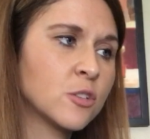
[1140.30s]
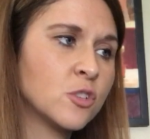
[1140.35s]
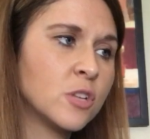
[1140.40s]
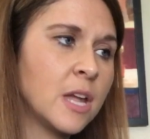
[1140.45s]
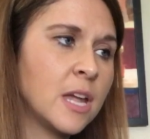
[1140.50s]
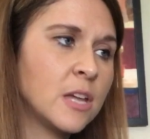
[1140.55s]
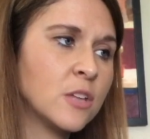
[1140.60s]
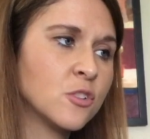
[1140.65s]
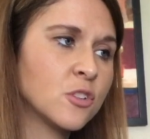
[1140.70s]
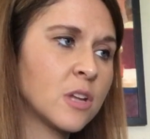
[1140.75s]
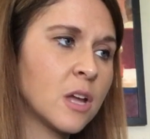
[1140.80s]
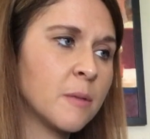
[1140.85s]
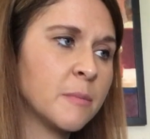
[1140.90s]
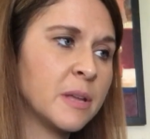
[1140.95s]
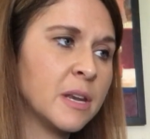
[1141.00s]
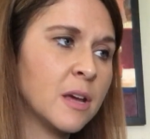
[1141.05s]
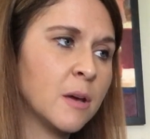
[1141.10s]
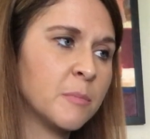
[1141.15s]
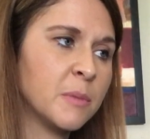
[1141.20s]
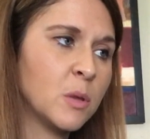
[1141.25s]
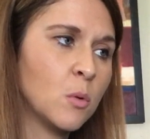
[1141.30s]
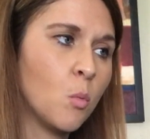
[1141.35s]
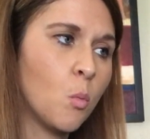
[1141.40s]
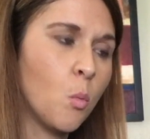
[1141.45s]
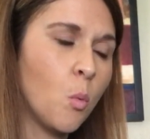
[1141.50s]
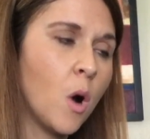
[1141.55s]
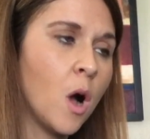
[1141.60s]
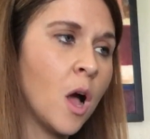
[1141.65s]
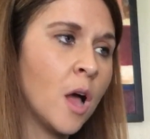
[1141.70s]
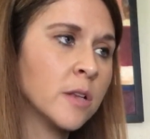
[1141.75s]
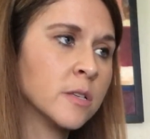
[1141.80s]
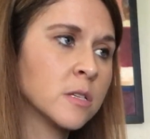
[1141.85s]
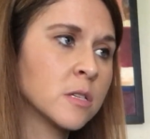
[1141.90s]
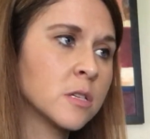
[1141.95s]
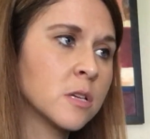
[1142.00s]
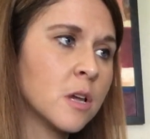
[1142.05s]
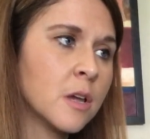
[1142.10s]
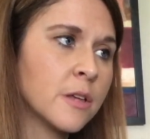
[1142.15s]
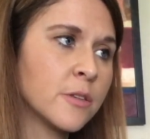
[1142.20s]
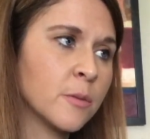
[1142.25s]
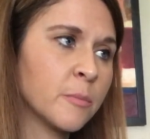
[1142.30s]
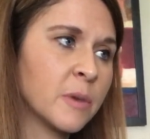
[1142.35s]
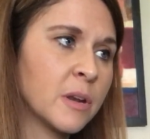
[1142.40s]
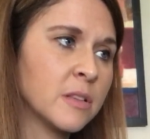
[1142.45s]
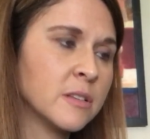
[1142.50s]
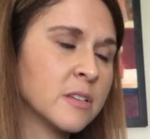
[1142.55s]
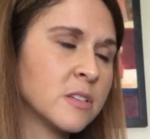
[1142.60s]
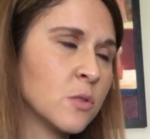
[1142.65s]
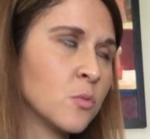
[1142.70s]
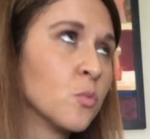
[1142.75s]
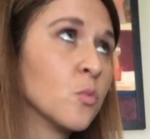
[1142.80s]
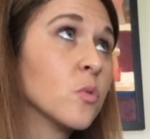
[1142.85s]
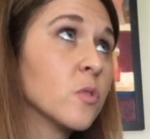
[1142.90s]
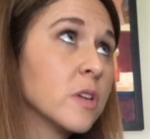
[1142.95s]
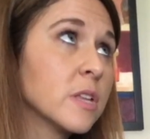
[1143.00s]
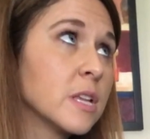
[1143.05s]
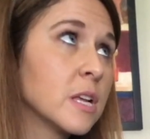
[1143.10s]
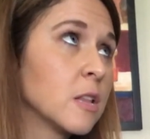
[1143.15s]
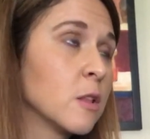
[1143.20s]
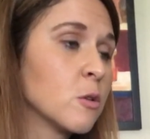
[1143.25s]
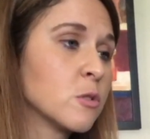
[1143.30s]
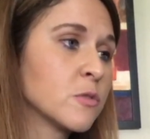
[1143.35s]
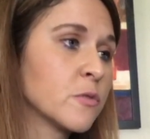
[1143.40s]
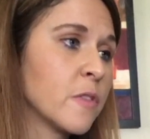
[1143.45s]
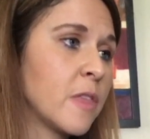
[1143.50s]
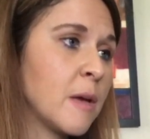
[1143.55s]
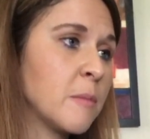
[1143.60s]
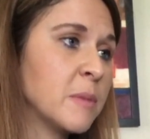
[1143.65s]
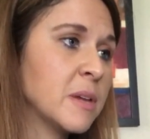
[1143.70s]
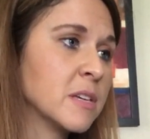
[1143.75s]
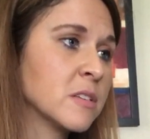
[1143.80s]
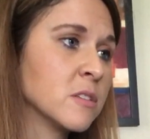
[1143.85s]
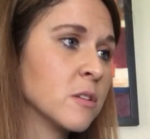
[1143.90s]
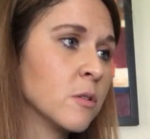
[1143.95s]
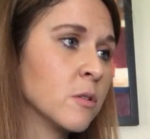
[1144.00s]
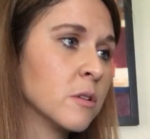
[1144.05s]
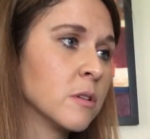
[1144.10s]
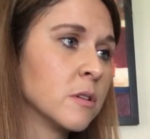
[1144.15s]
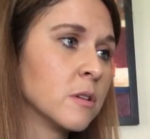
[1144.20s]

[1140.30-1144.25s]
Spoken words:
change coming up in wants. So I'm going to listen really close for that bass note.